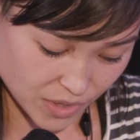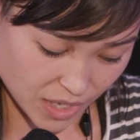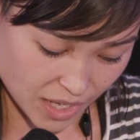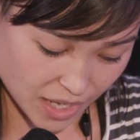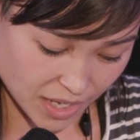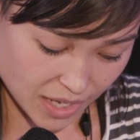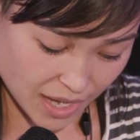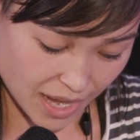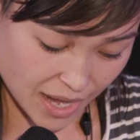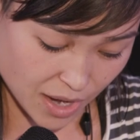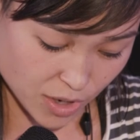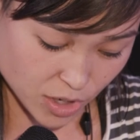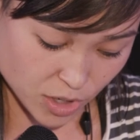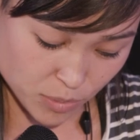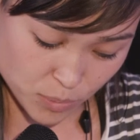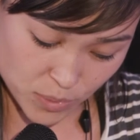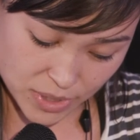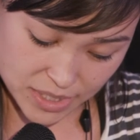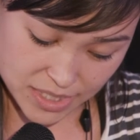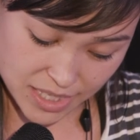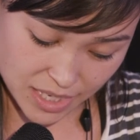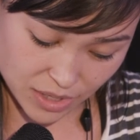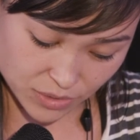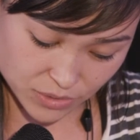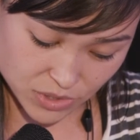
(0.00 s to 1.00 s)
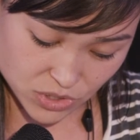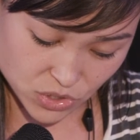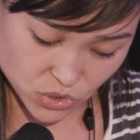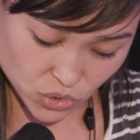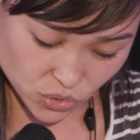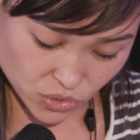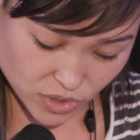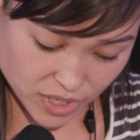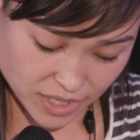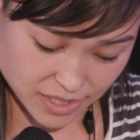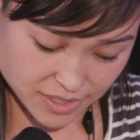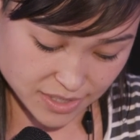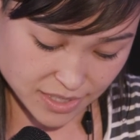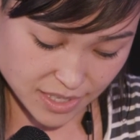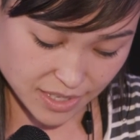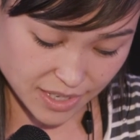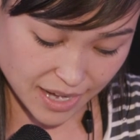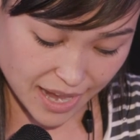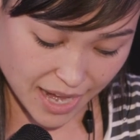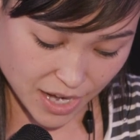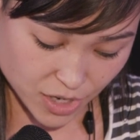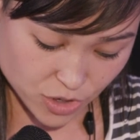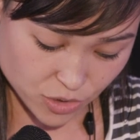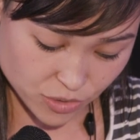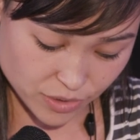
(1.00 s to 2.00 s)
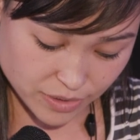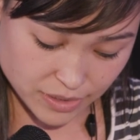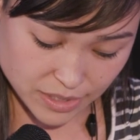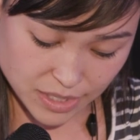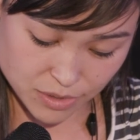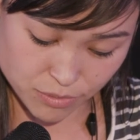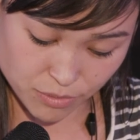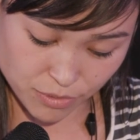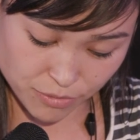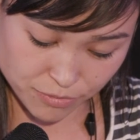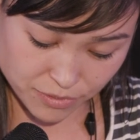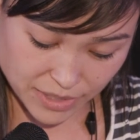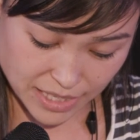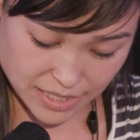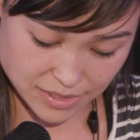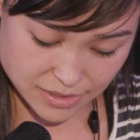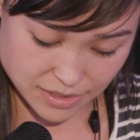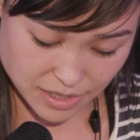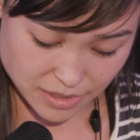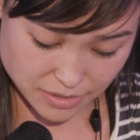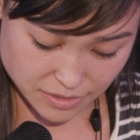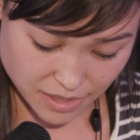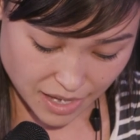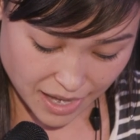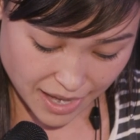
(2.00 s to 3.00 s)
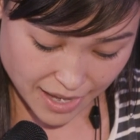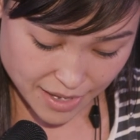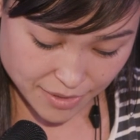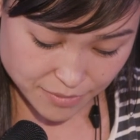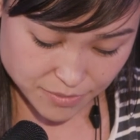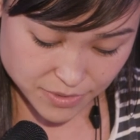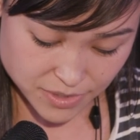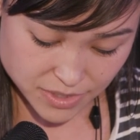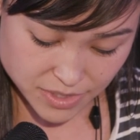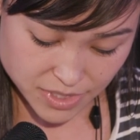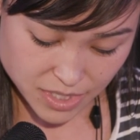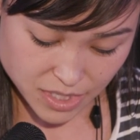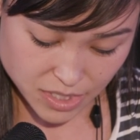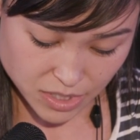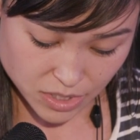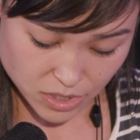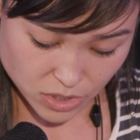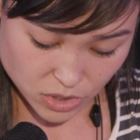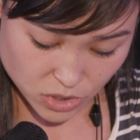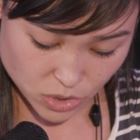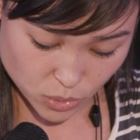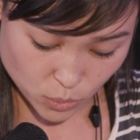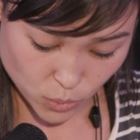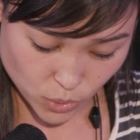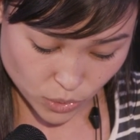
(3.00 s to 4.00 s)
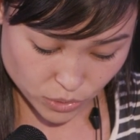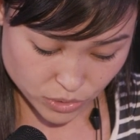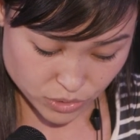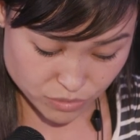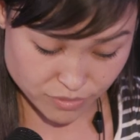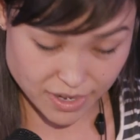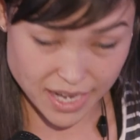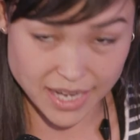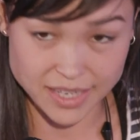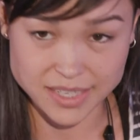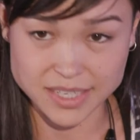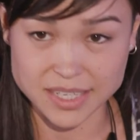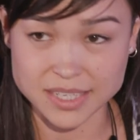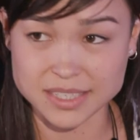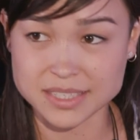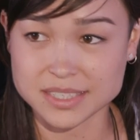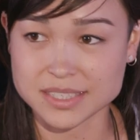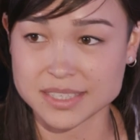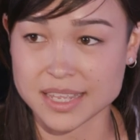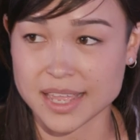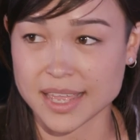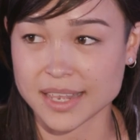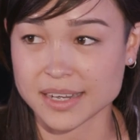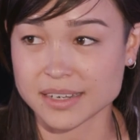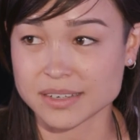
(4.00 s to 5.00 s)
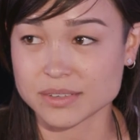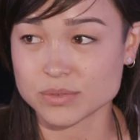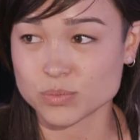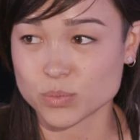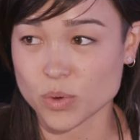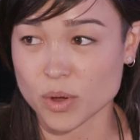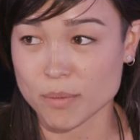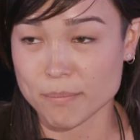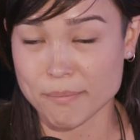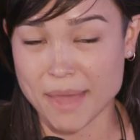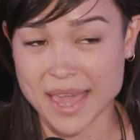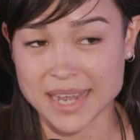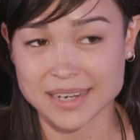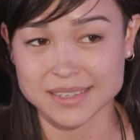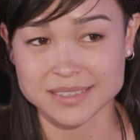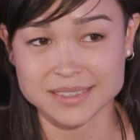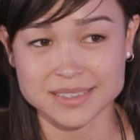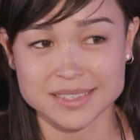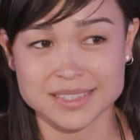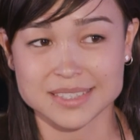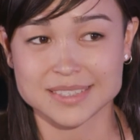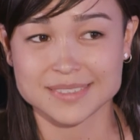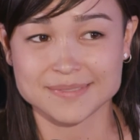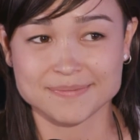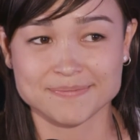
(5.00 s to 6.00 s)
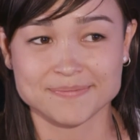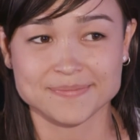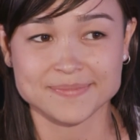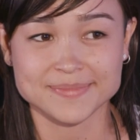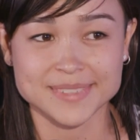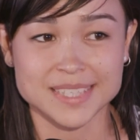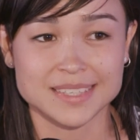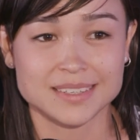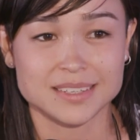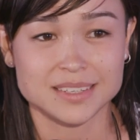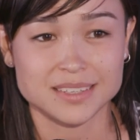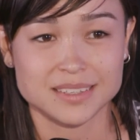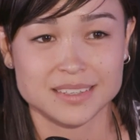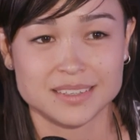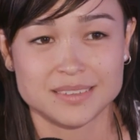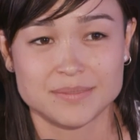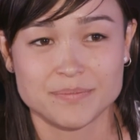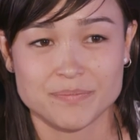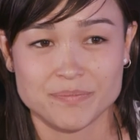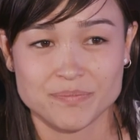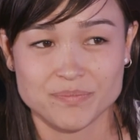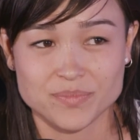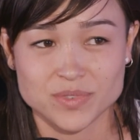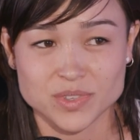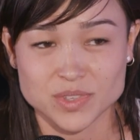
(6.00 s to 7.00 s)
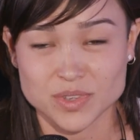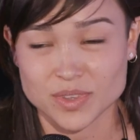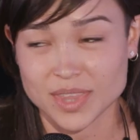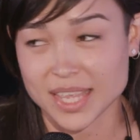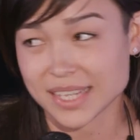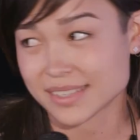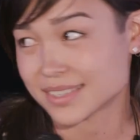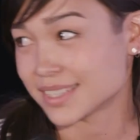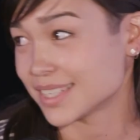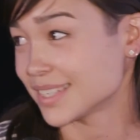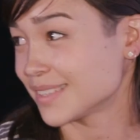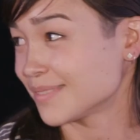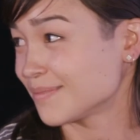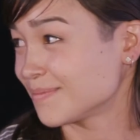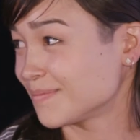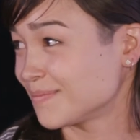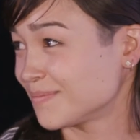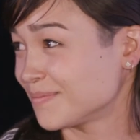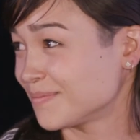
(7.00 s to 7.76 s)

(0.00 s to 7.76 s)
And how can we tell stories that accurately reflect our lives, the world around us, and what matters? So that's it.